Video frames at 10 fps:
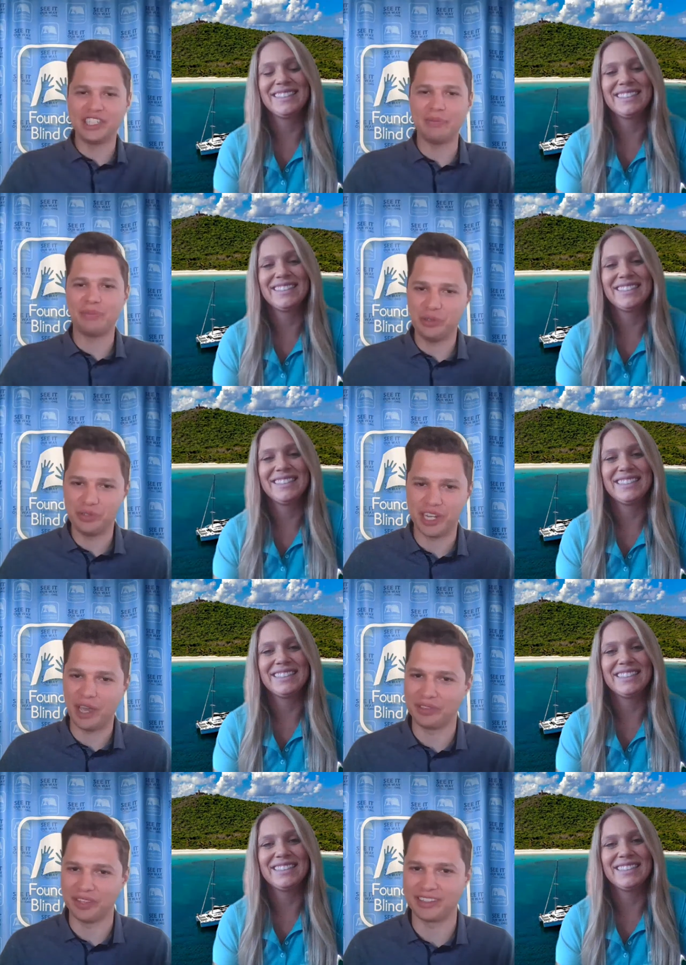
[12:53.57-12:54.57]
Speaker 1: Teaching Tips
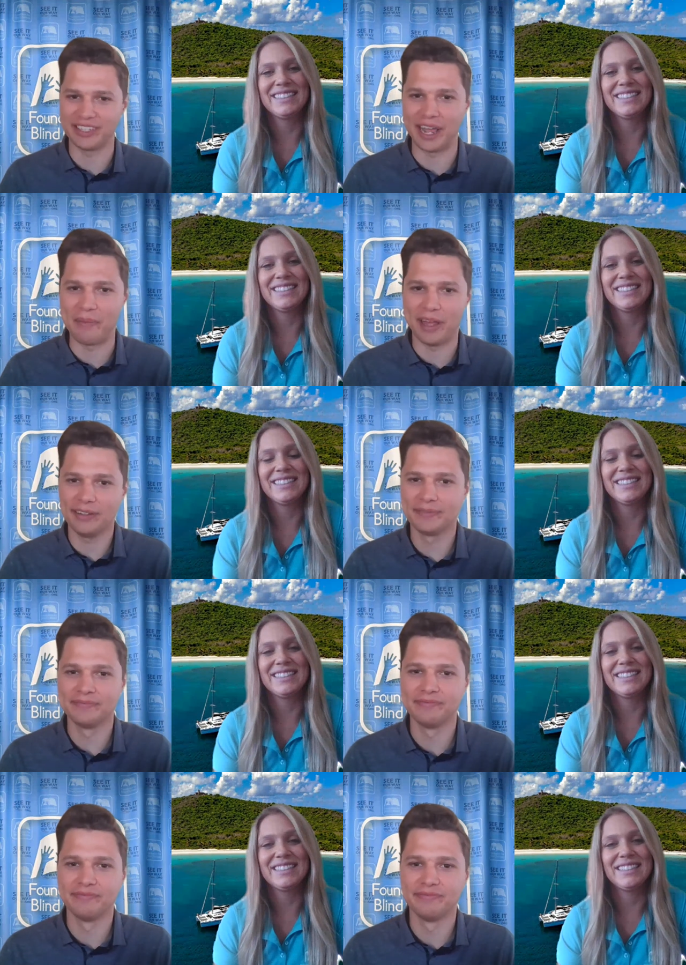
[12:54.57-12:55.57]
Tuesday with us today, Mel.
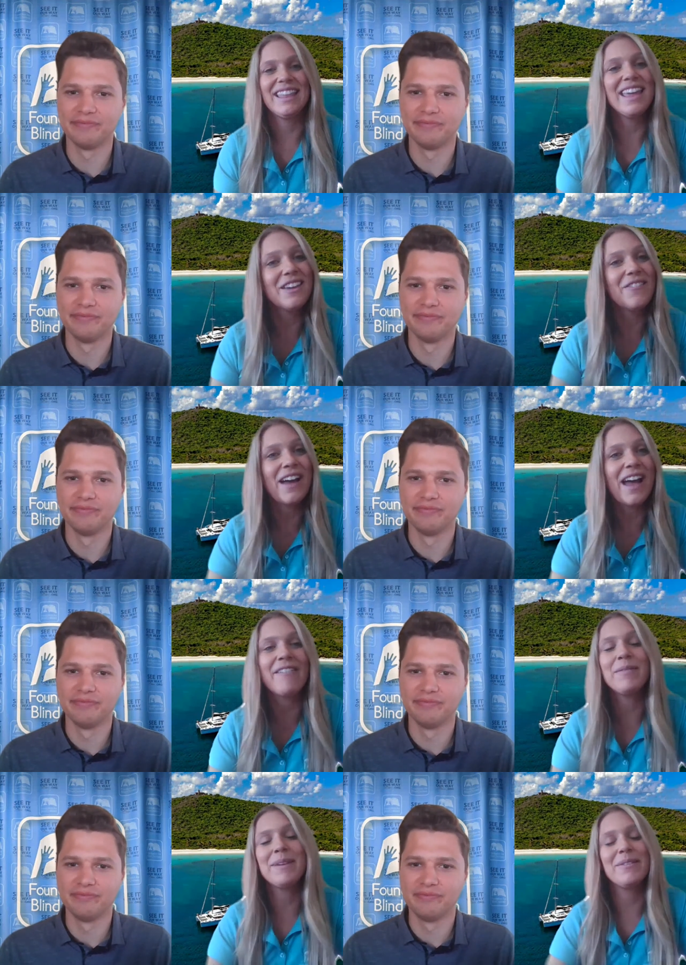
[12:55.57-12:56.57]
Speaker 2: Thank you for
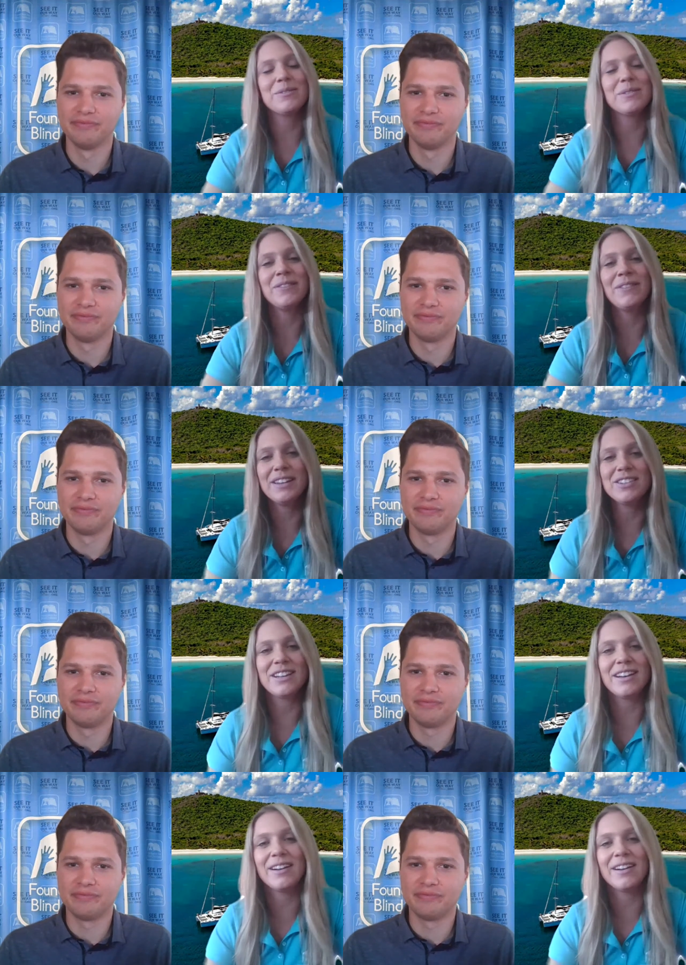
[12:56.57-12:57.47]
having me. It was really fun to